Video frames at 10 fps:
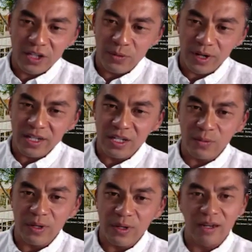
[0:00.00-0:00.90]
these reasons,
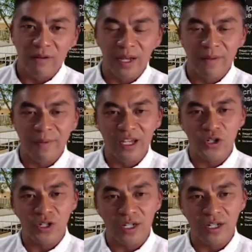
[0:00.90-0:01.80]
we thought it might be
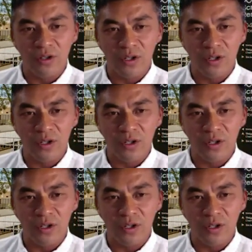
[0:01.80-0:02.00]
interesting to